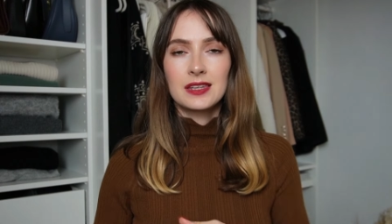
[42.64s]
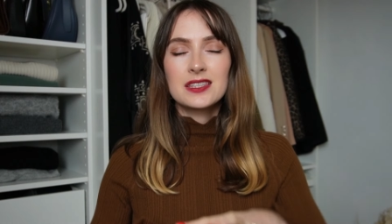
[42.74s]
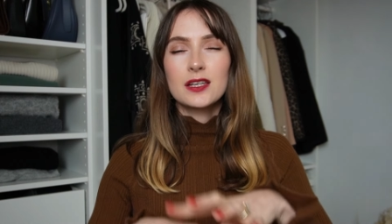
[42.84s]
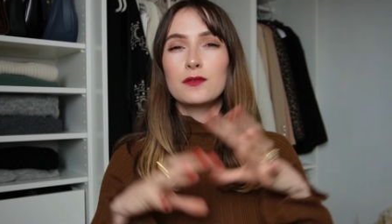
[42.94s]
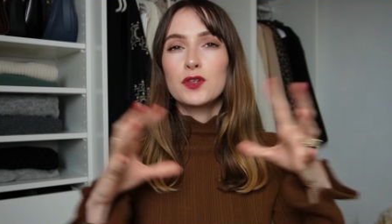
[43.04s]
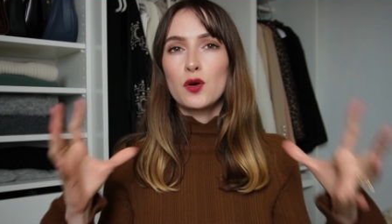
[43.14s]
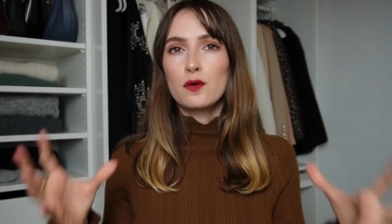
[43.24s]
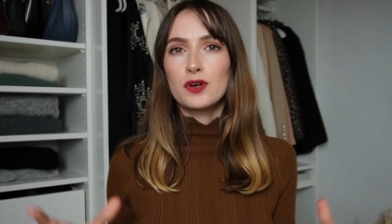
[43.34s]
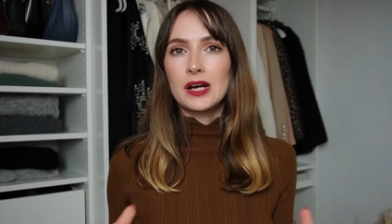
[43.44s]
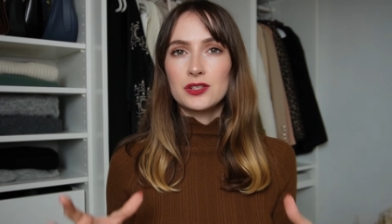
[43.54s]
That's kind of the
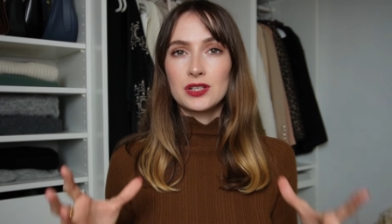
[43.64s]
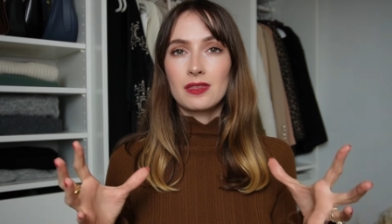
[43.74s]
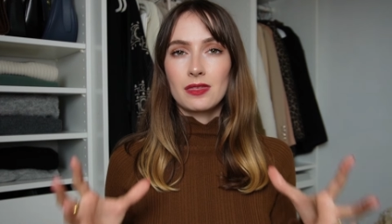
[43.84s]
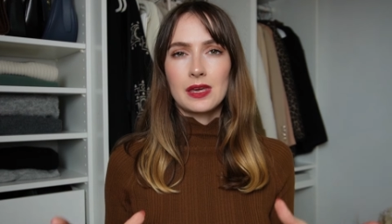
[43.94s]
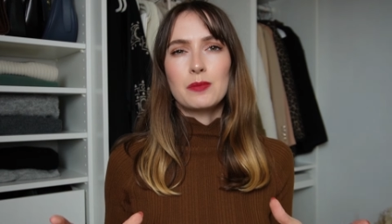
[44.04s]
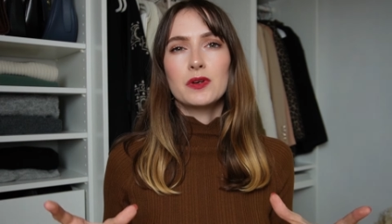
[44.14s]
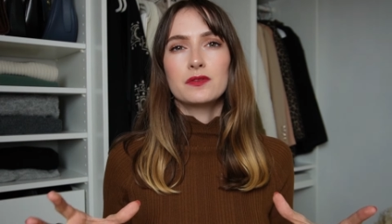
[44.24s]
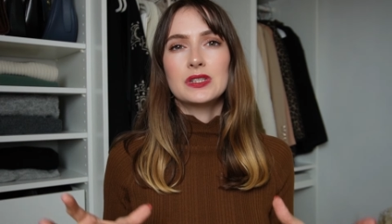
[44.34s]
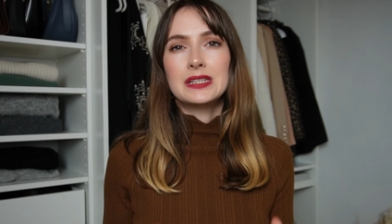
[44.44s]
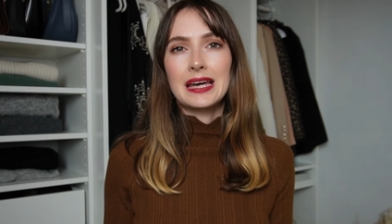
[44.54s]
overarching theme
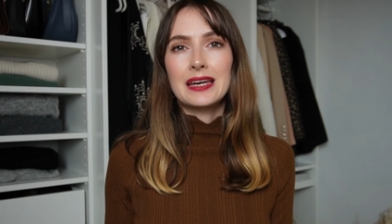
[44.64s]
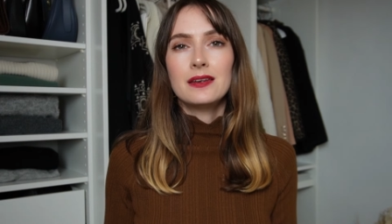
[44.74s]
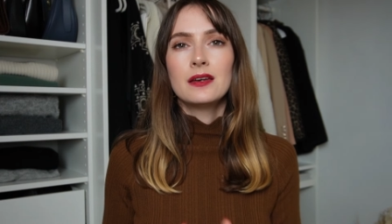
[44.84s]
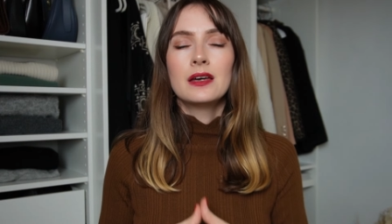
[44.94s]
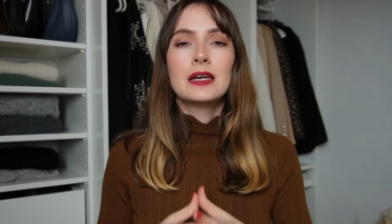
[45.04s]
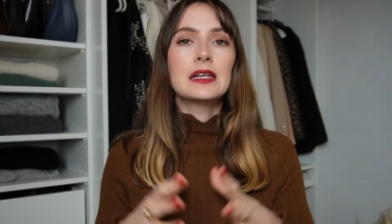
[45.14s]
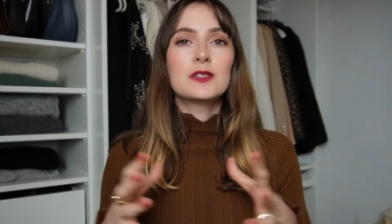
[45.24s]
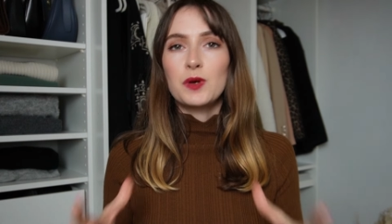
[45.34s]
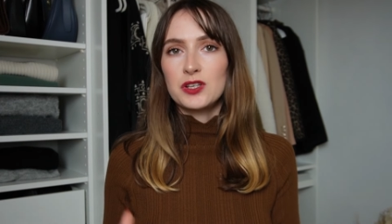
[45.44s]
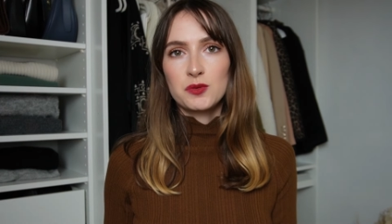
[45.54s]
of today,
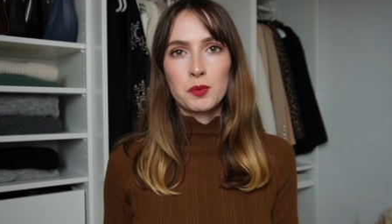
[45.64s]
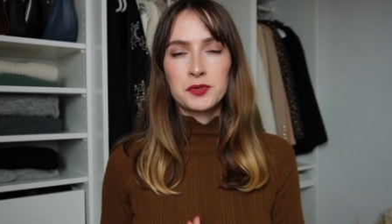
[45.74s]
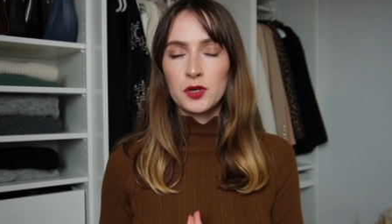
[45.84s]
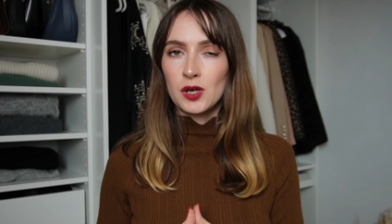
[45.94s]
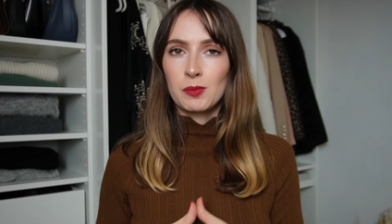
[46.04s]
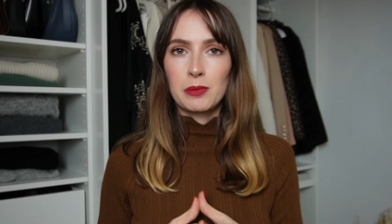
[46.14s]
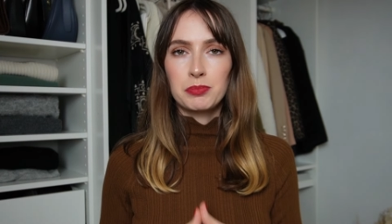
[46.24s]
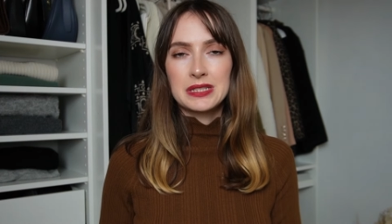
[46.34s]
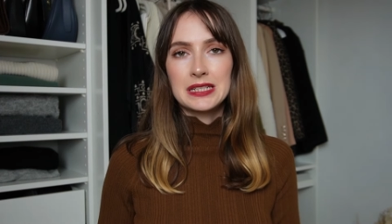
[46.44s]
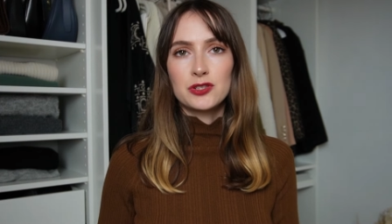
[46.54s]
especially when we're talking about
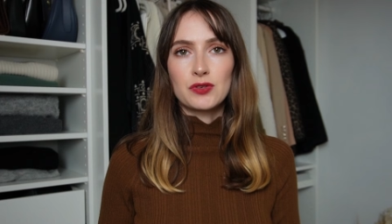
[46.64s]
petite